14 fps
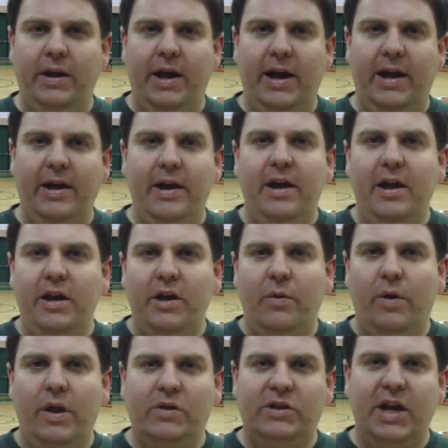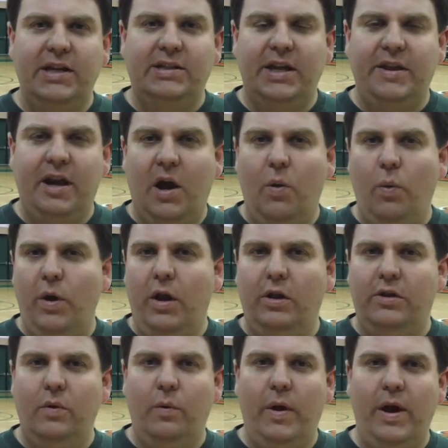You know, one of those nights, I think our
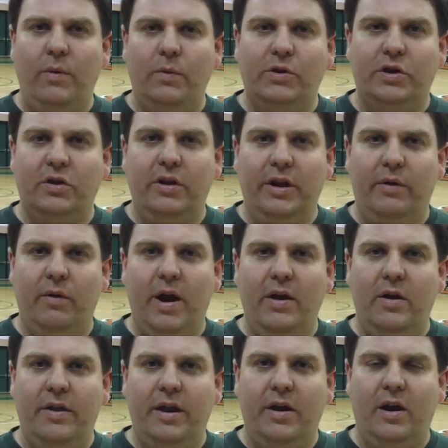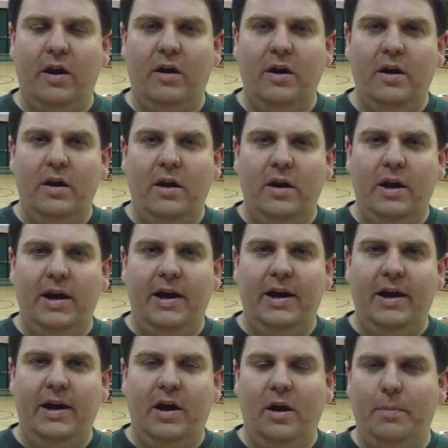will to win was certainly greater than
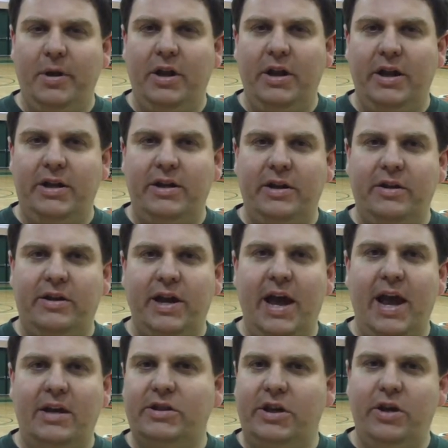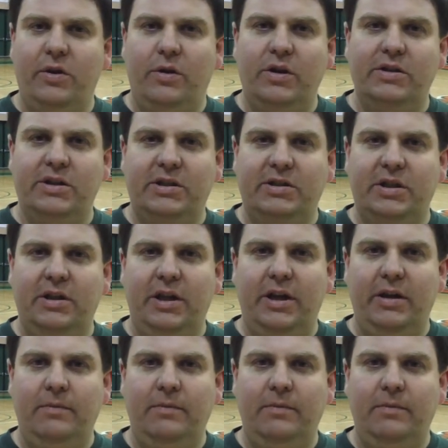our ability to execute consistently.